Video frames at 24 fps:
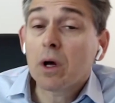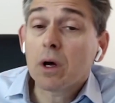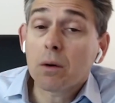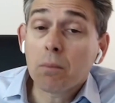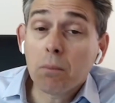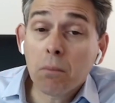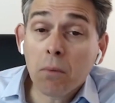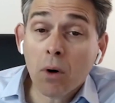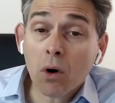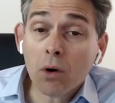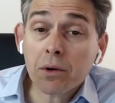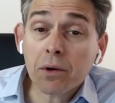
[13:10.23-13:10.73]

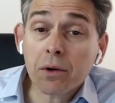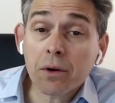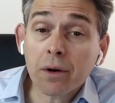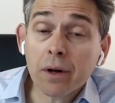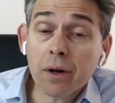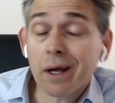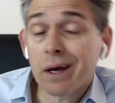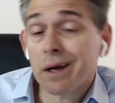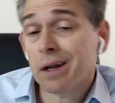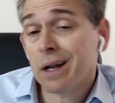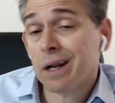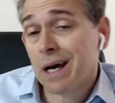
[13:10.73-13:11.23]
modern
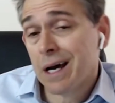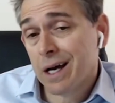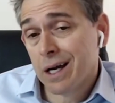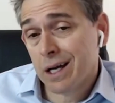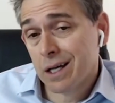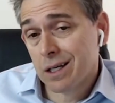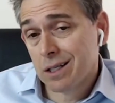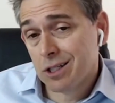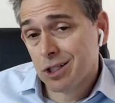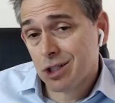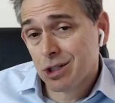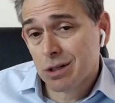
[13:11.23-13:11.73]
and
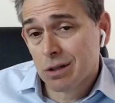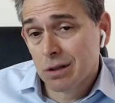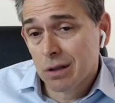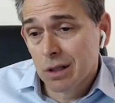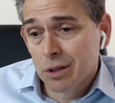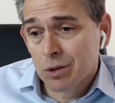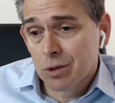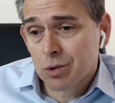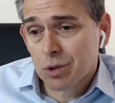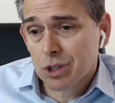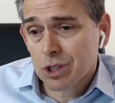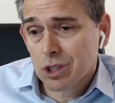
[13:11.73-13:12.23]
aged
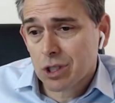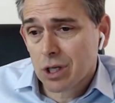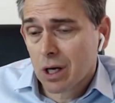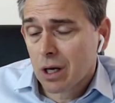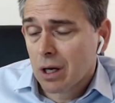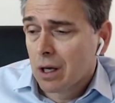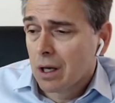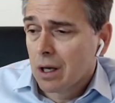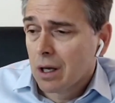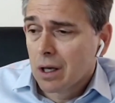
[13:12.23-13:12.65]
literature,